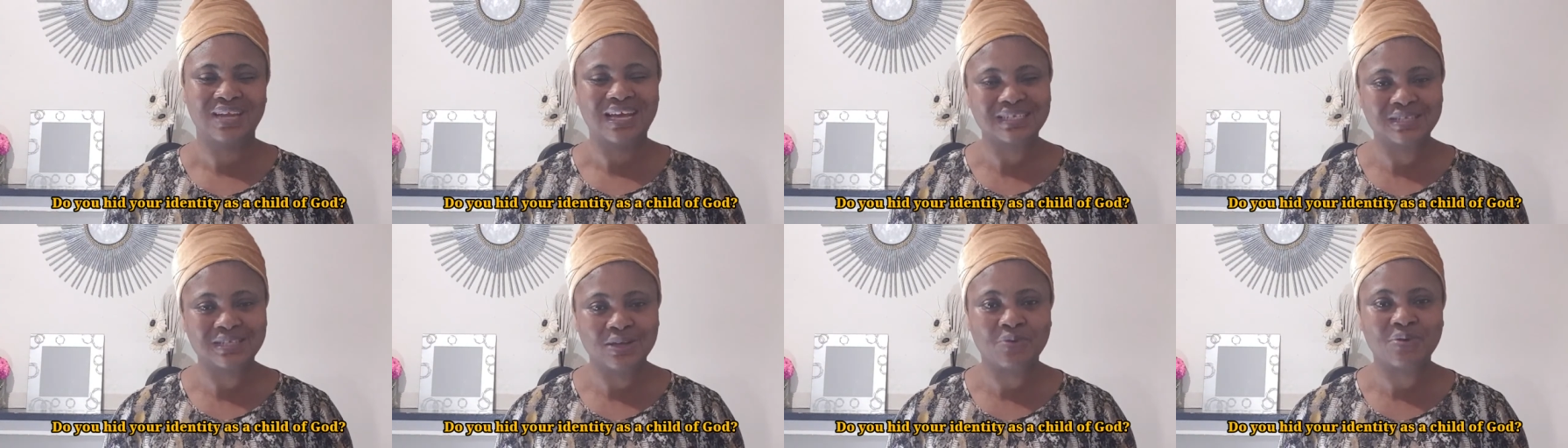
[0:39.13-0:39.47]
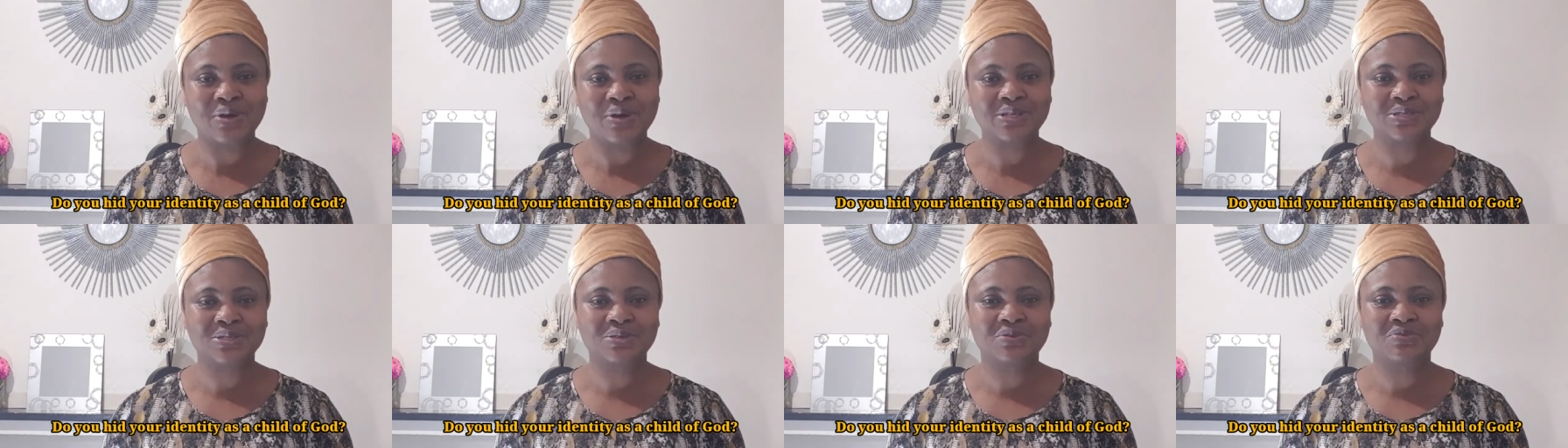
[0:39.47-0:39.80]
That's a
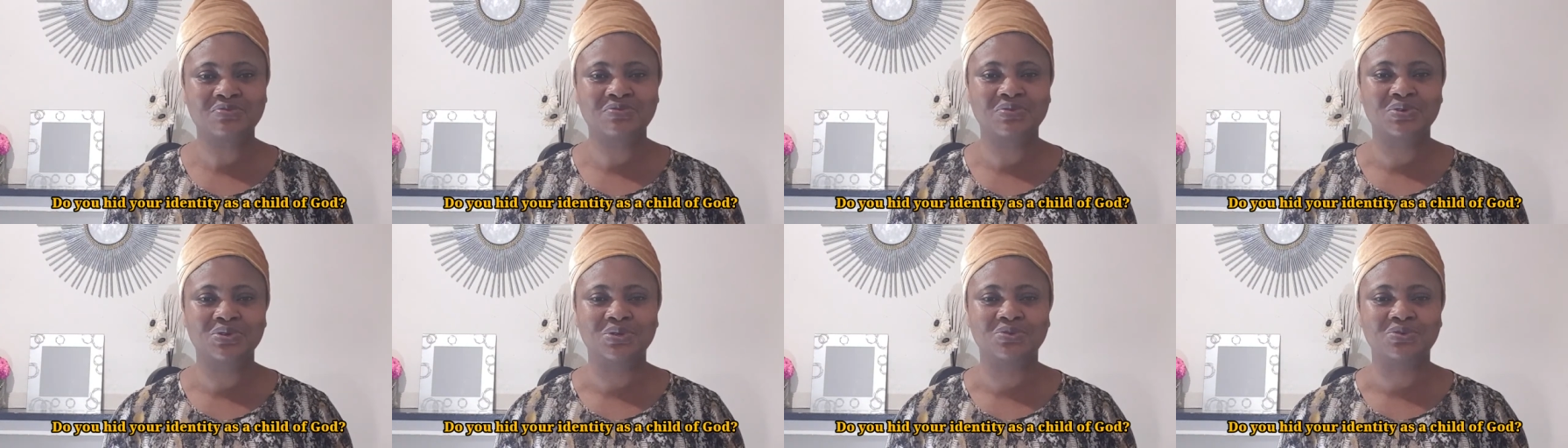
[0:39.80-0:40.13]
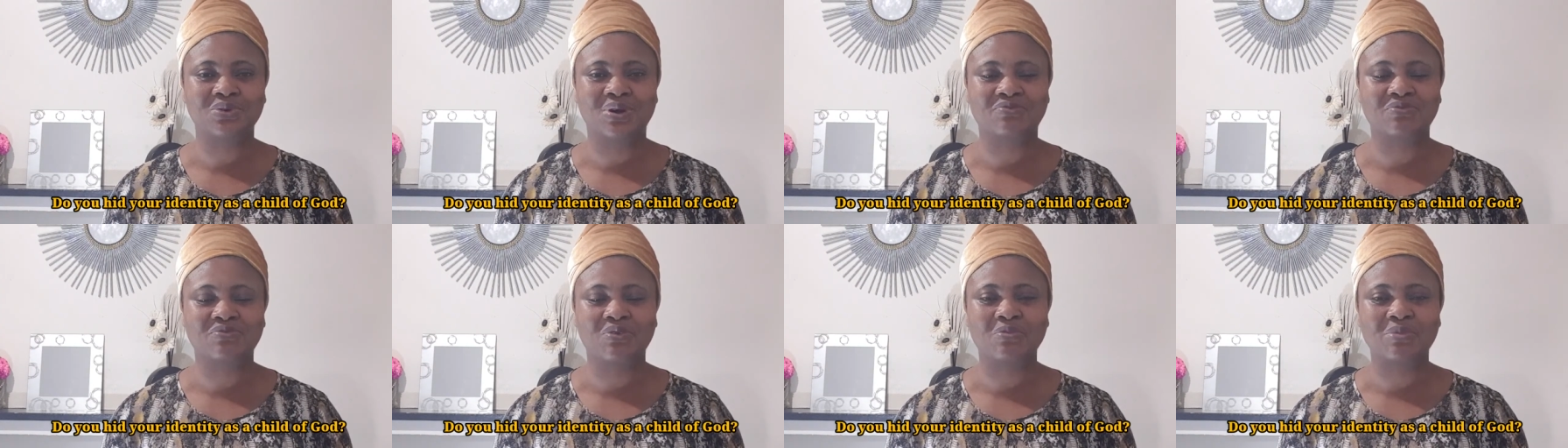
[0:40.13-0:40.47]
question for
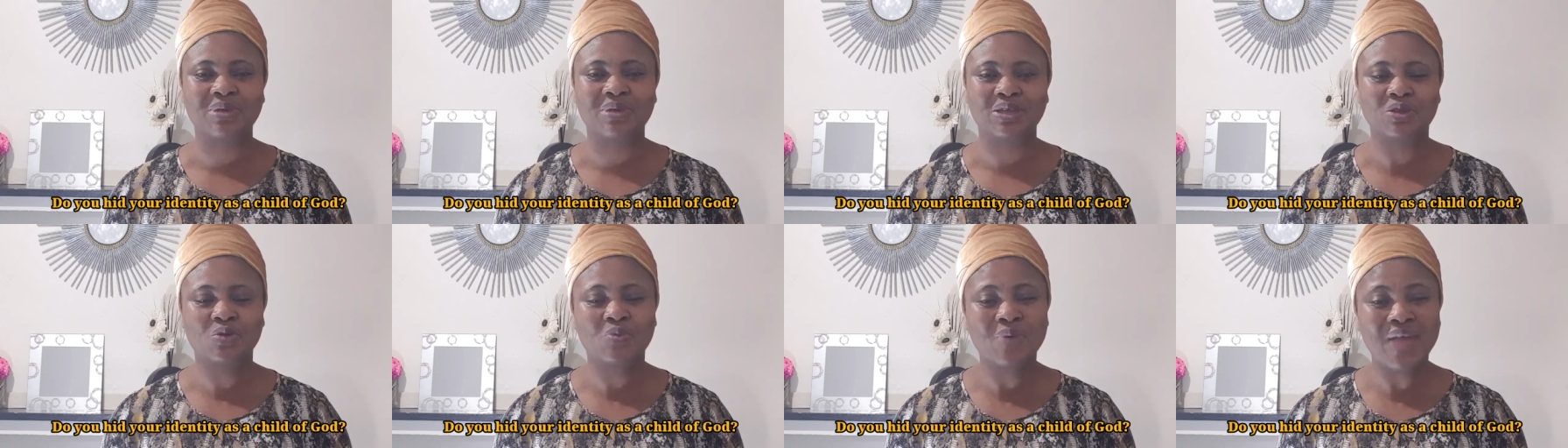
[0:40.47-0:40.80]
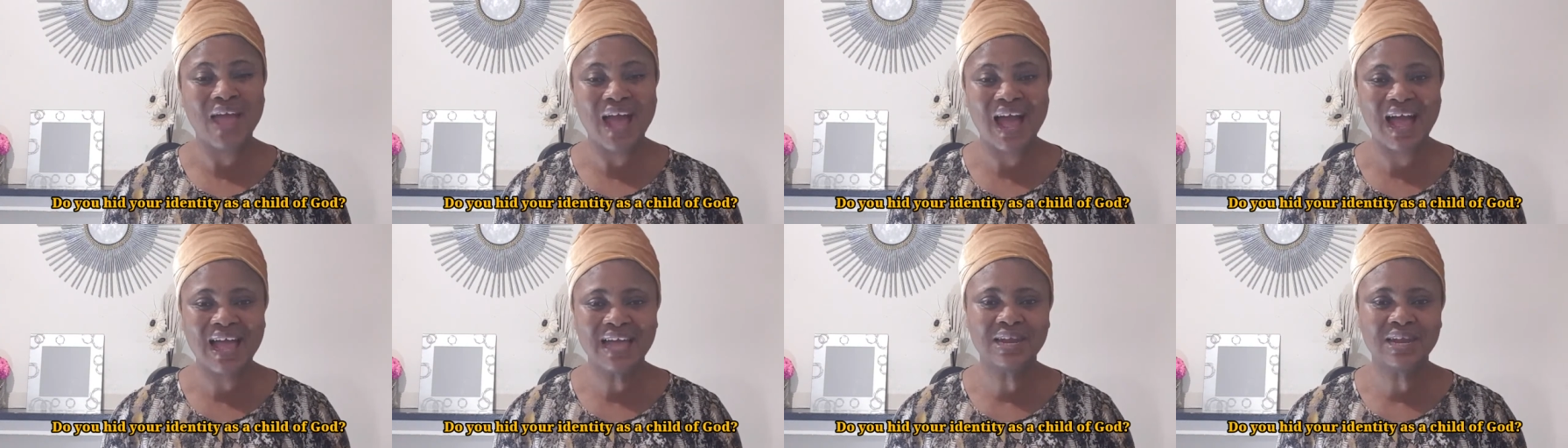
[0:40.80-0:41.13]
you and for me. Do
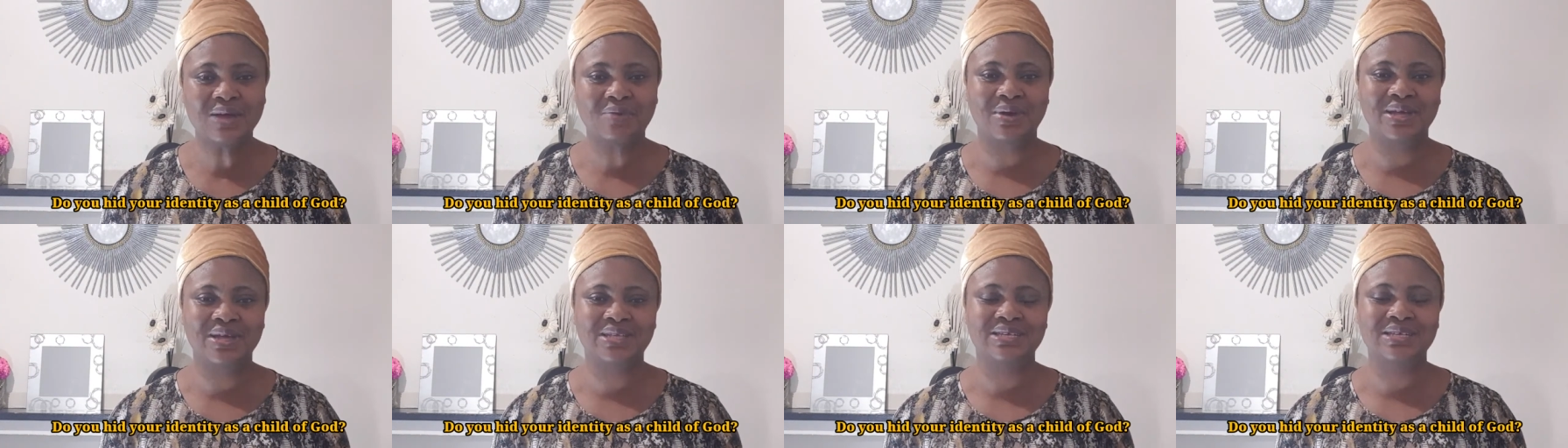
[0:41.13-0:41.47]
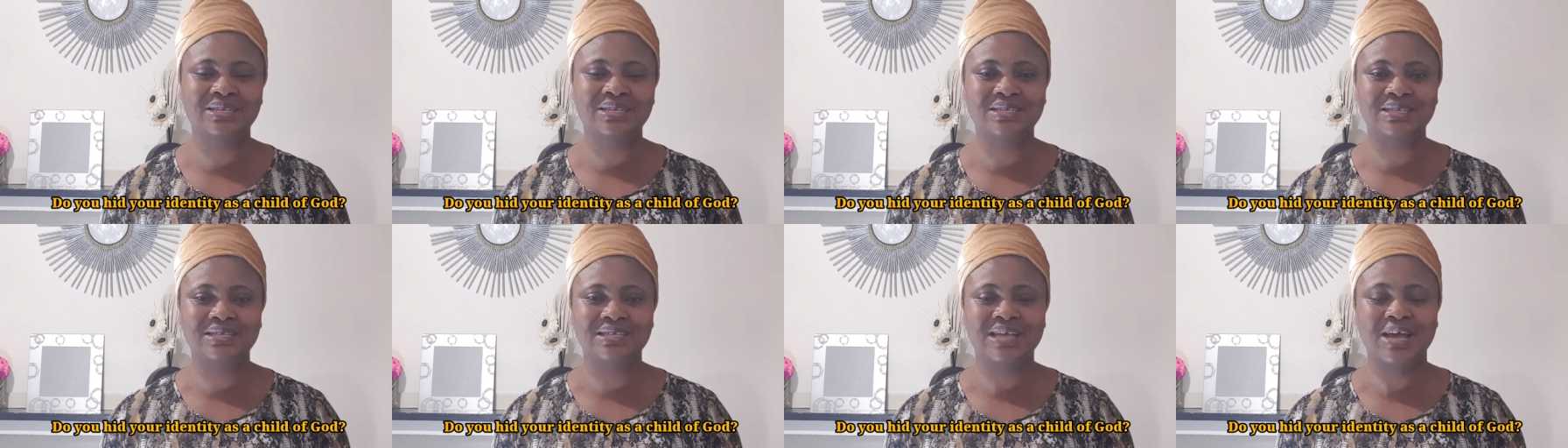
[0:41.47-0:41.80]
we hide our
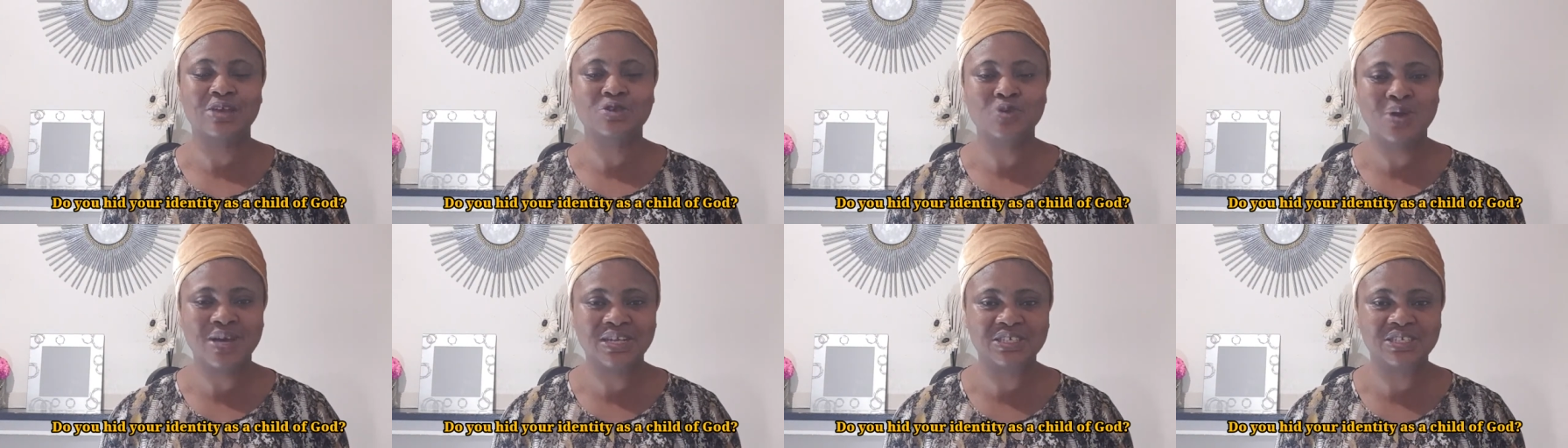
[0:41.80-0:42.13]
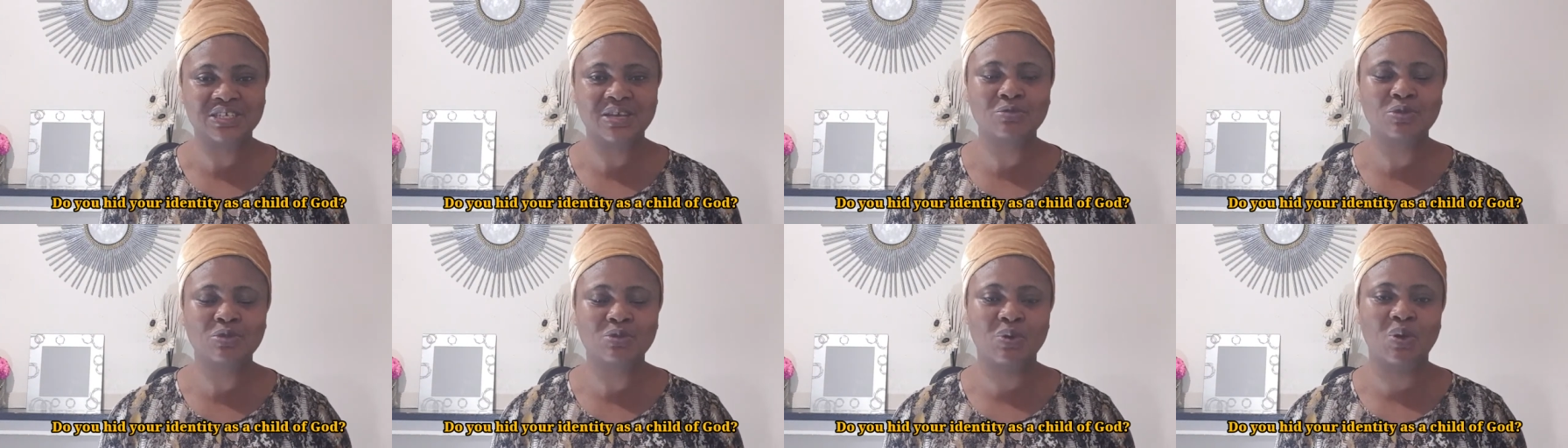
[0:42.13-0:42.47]
identity? Are you
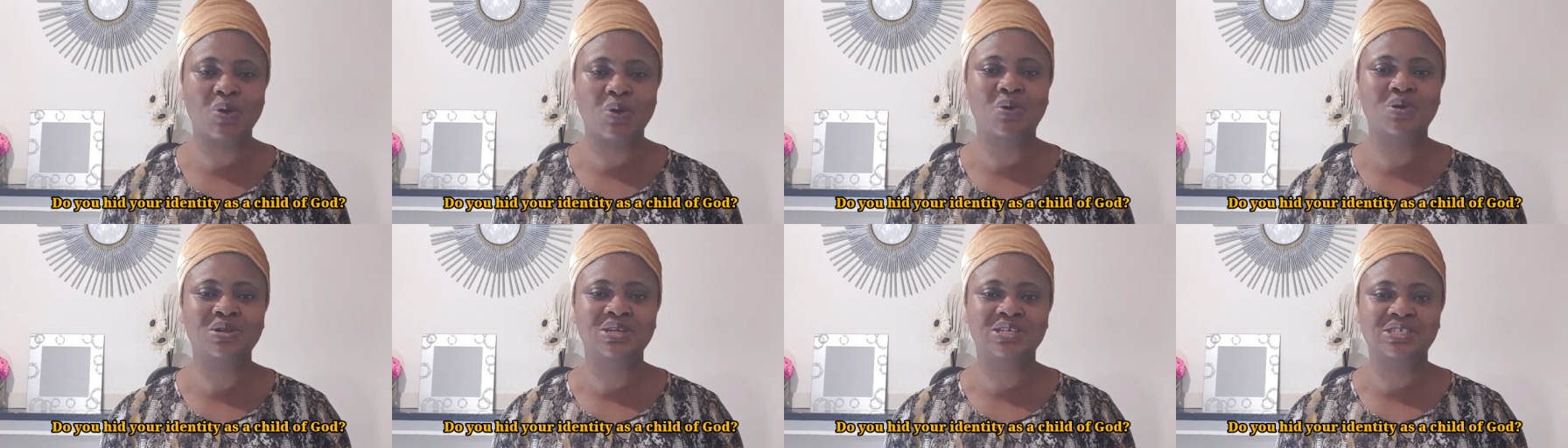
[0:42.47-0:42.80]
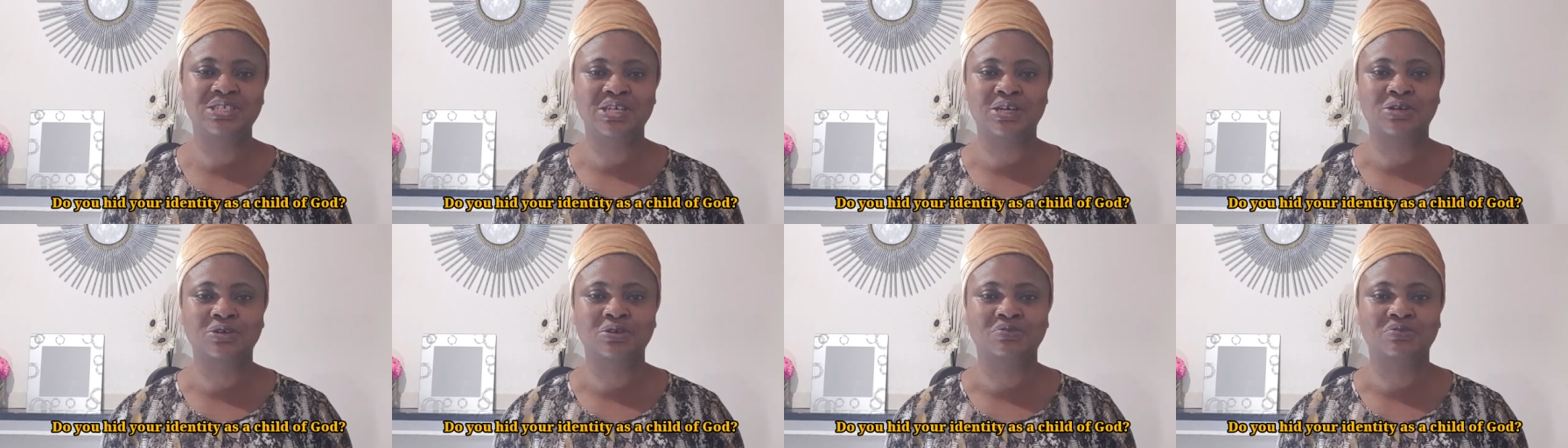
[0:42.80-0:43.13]
ashamed to be called
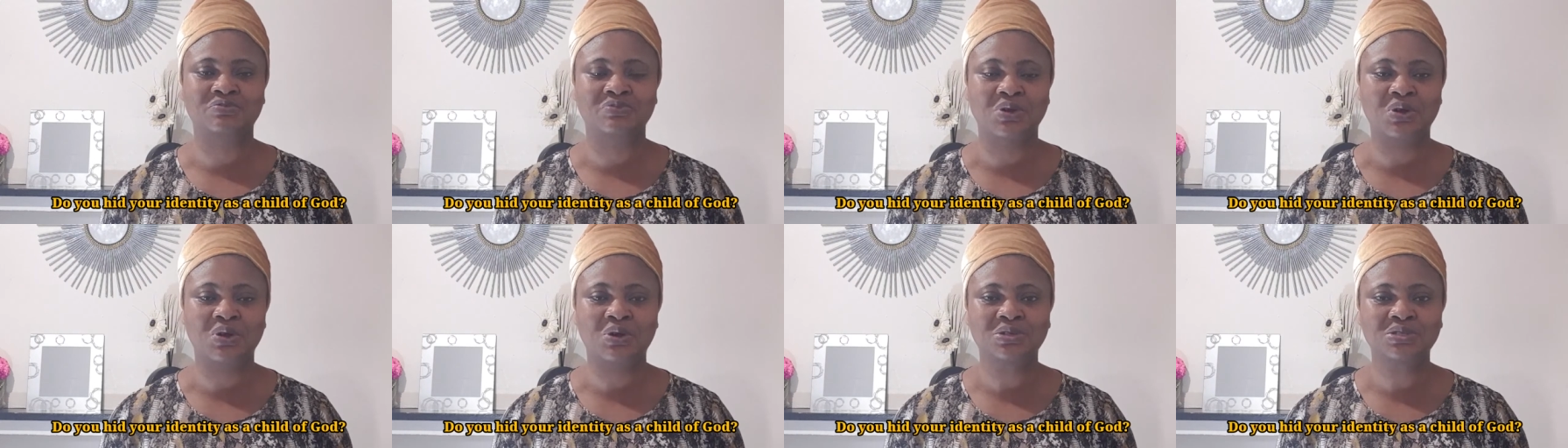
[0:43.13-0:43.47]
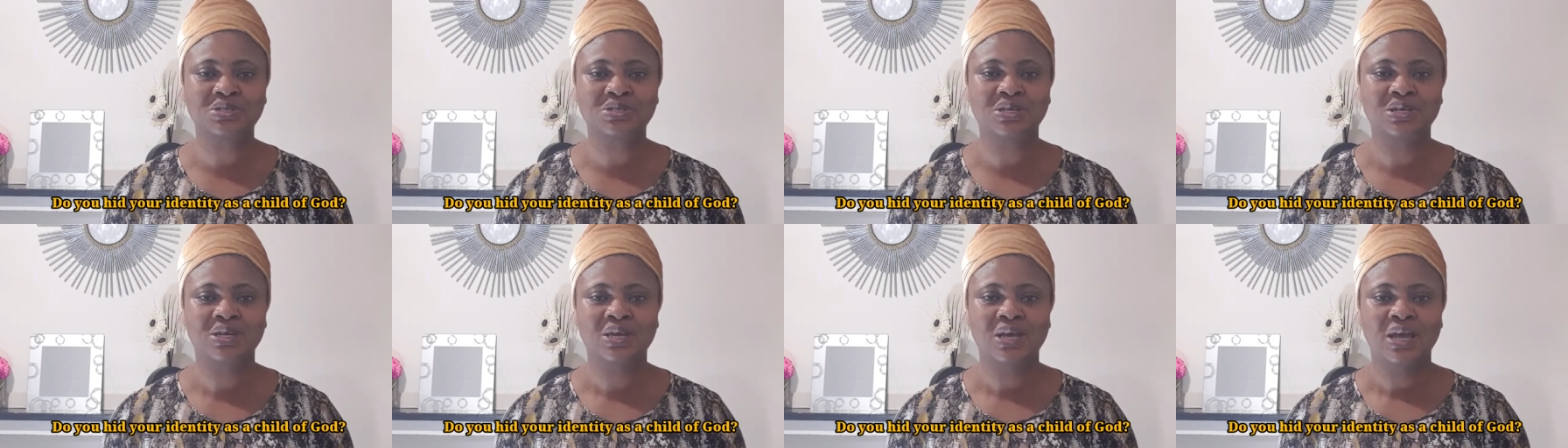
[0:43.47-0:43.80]
a child of
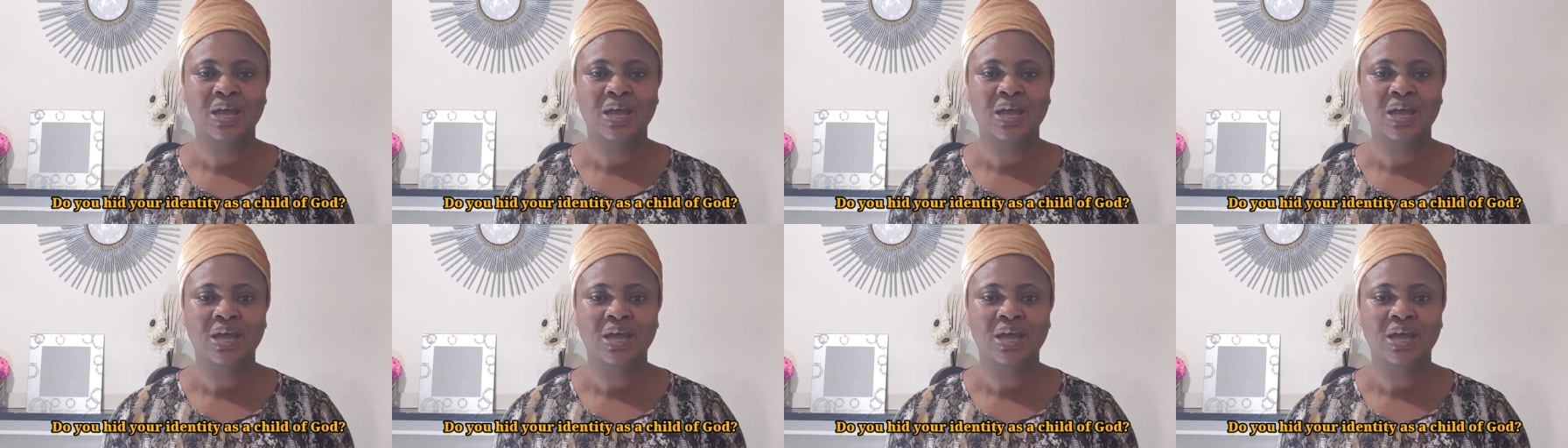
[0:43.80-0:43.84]
God?